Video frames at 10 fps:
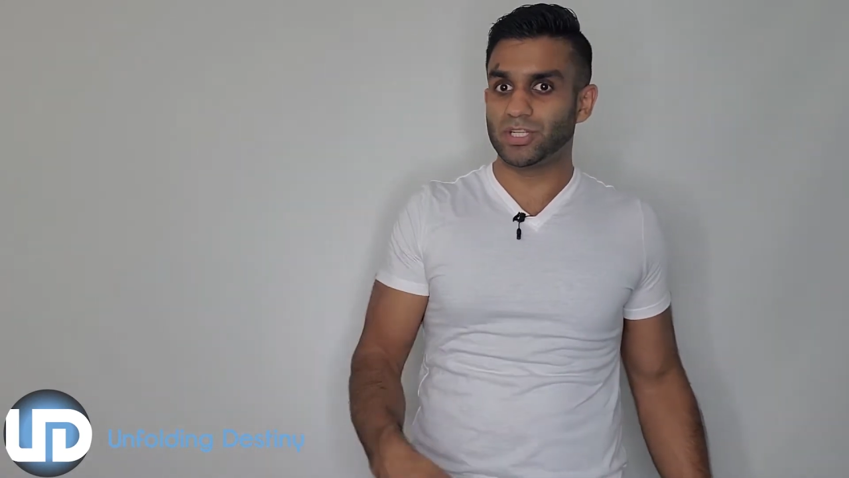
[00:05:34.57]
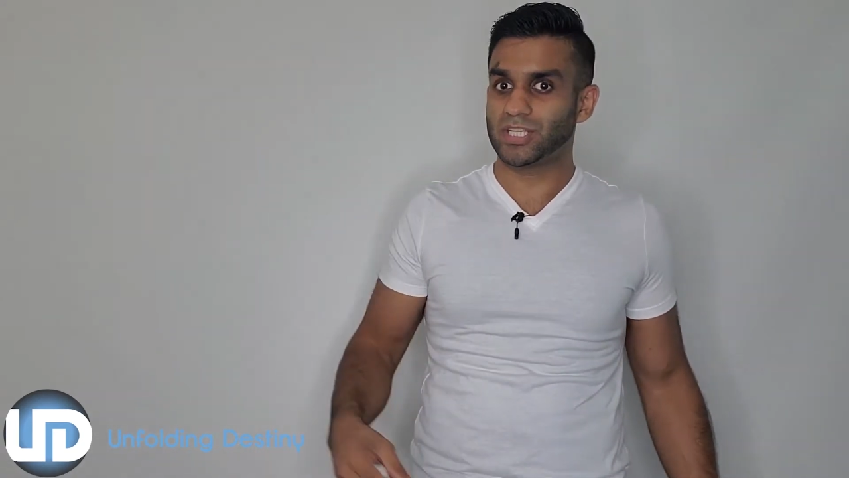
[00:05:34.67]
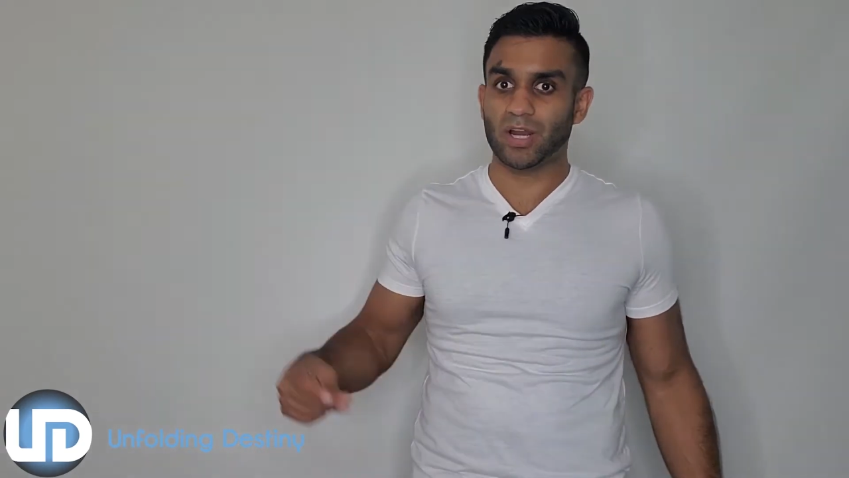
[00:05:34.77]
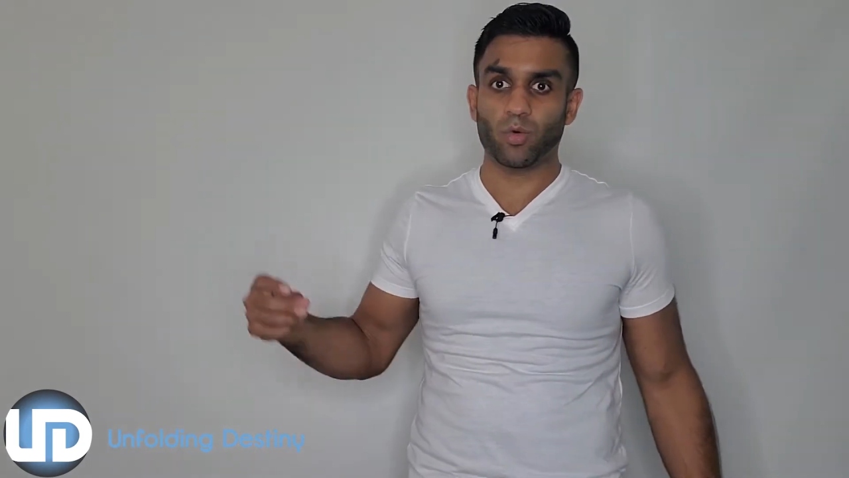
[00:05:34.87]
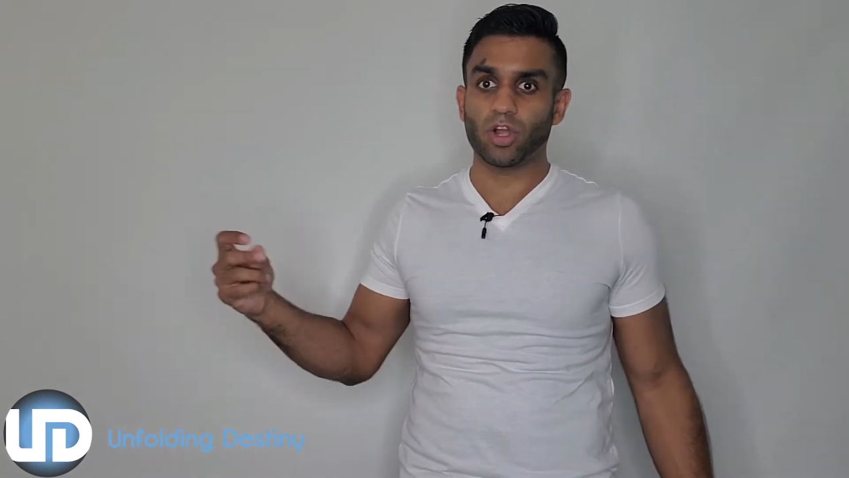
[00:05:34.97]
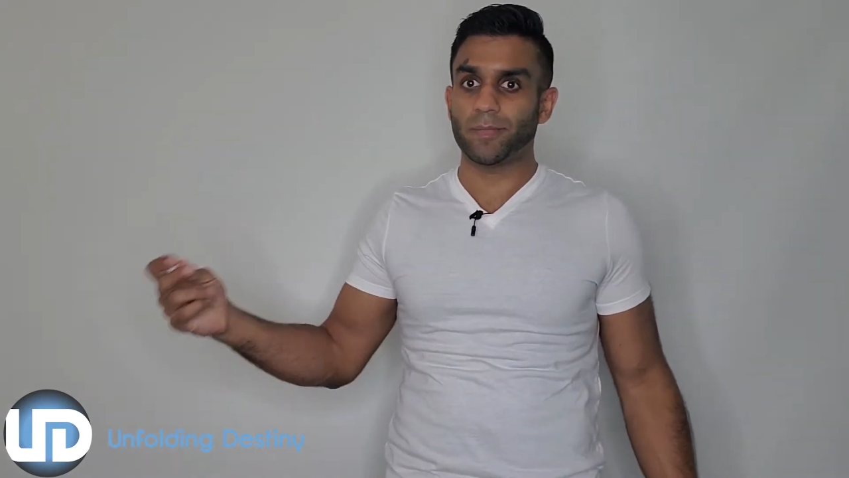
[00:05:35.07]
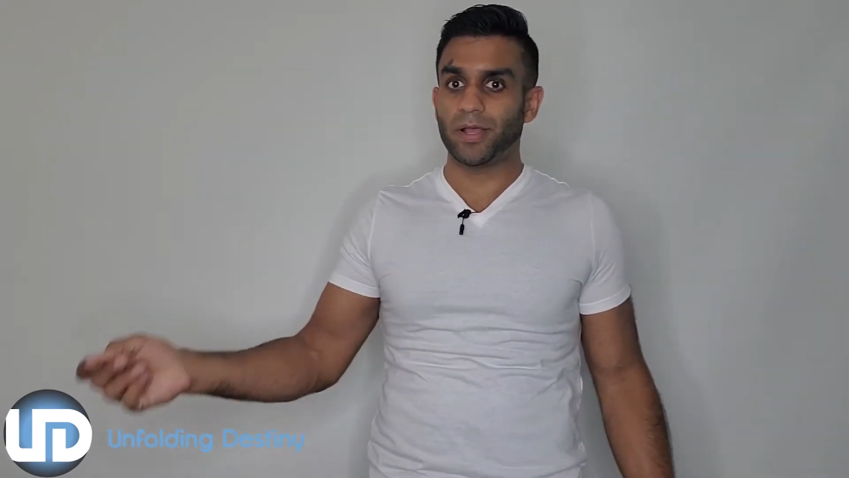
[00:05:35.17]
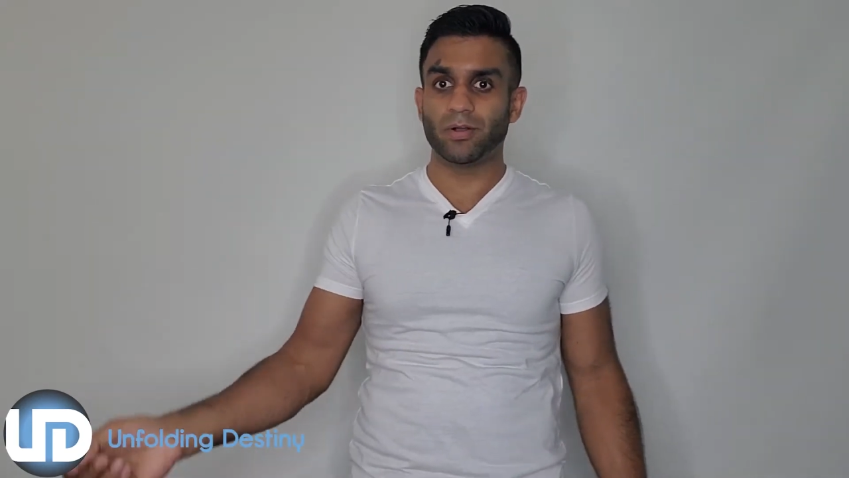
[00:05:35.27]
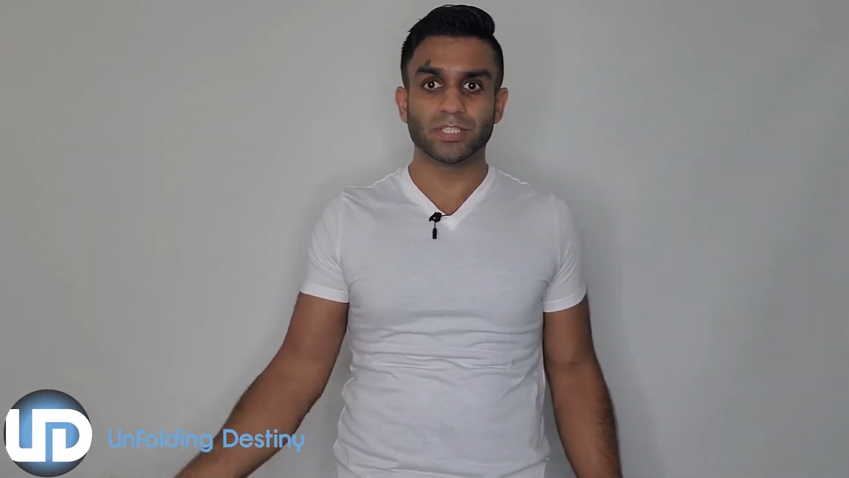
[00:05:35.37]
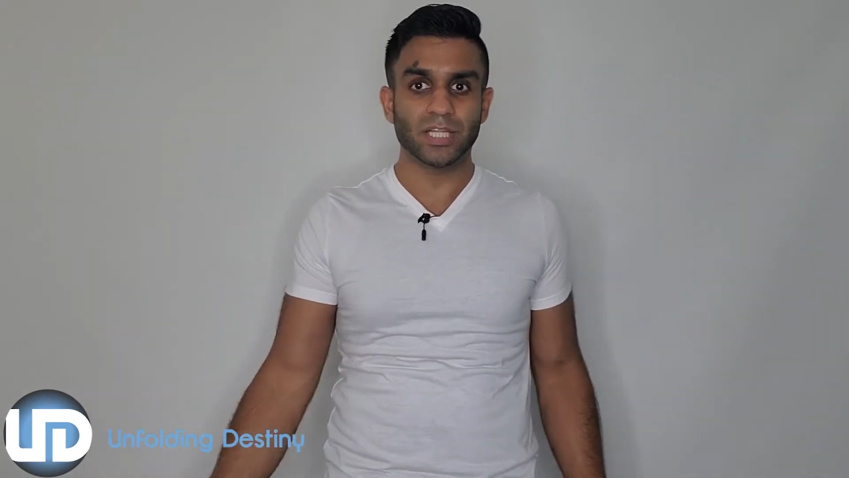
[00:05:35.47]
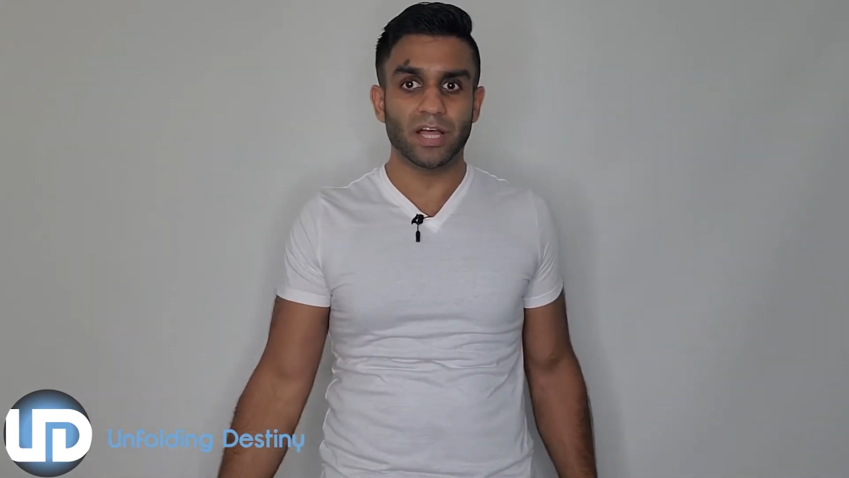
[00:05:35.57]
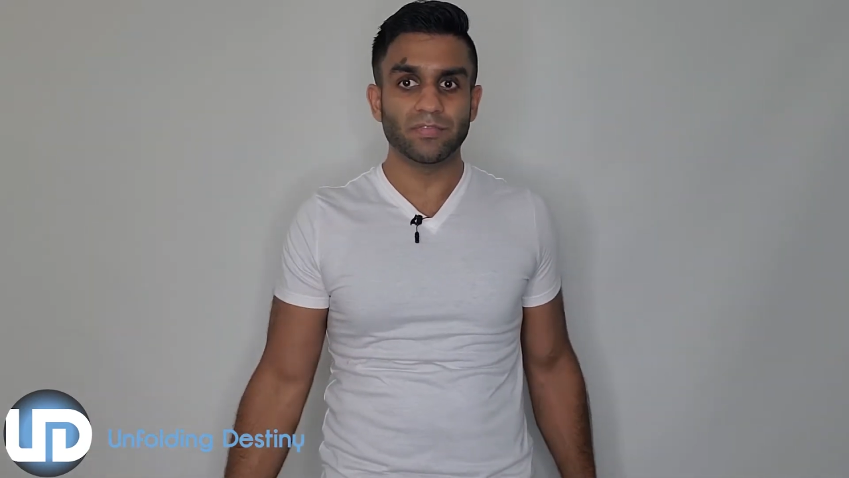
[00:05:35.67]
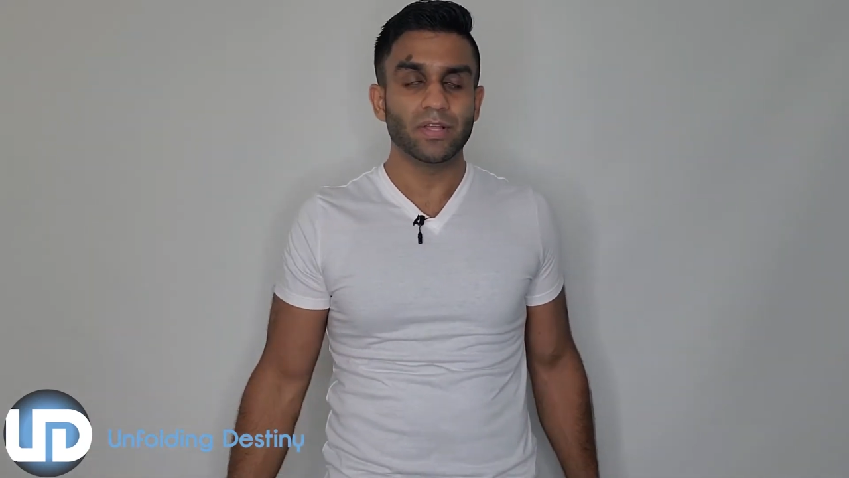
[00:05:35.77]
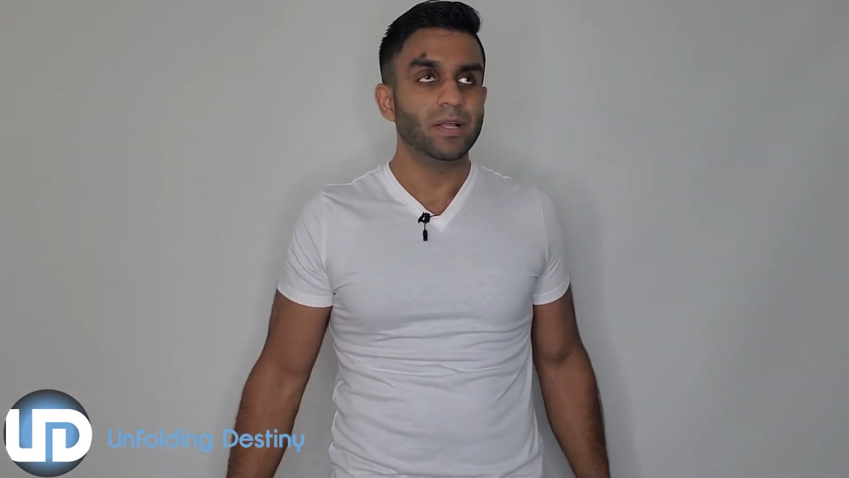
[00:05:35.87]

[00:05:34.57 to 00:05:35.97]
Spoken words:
to kind of work on my own stuff.